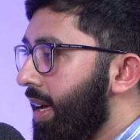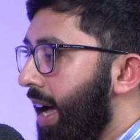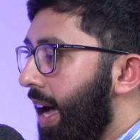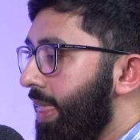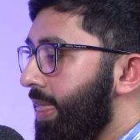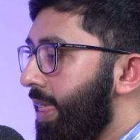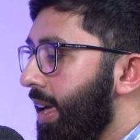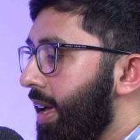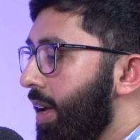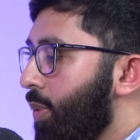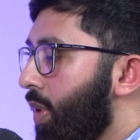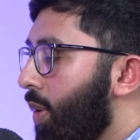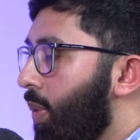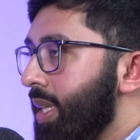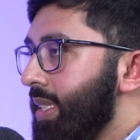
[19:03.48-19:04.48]
and they
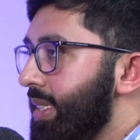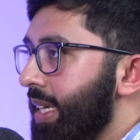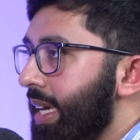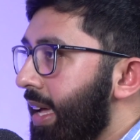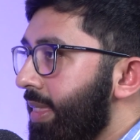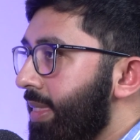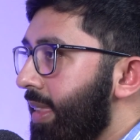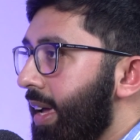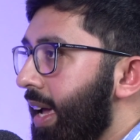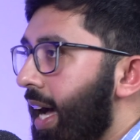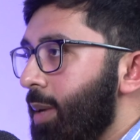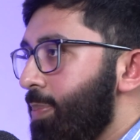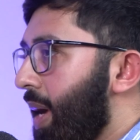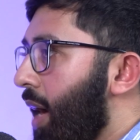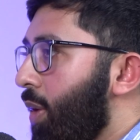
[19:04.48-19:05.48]
were once again, they
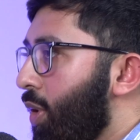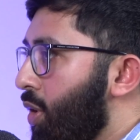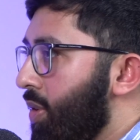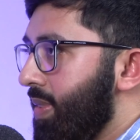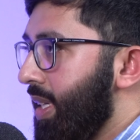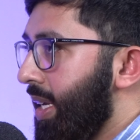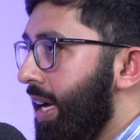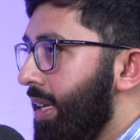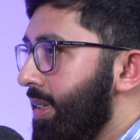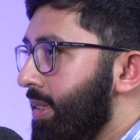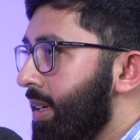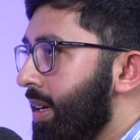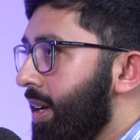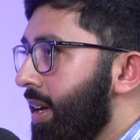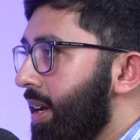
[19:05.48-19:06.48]
had power over the land.
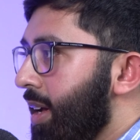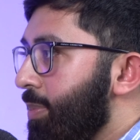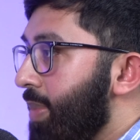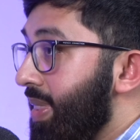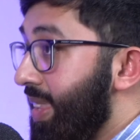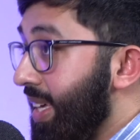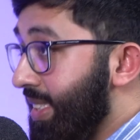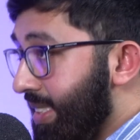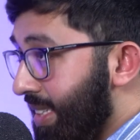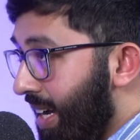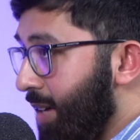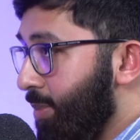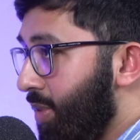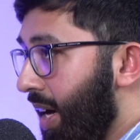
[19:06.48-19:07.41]
But this time